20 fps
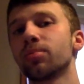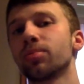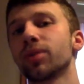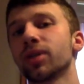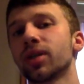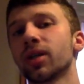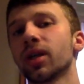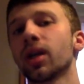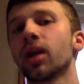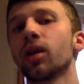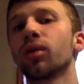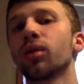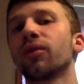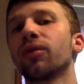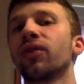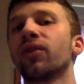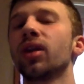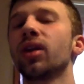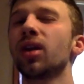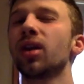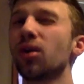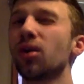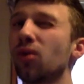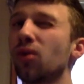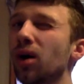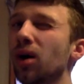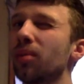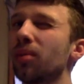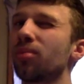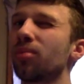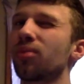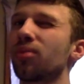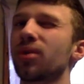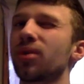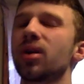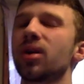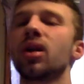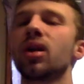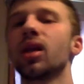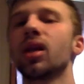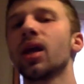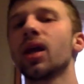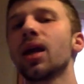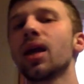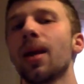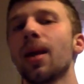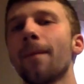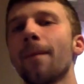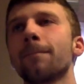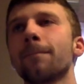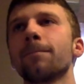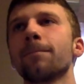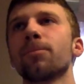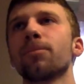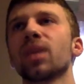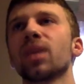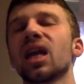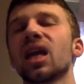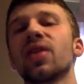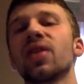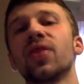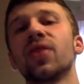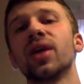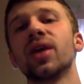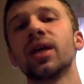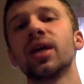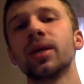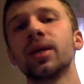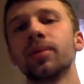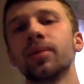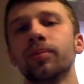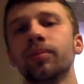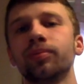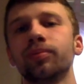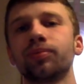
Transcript: particular video up pretty late, and then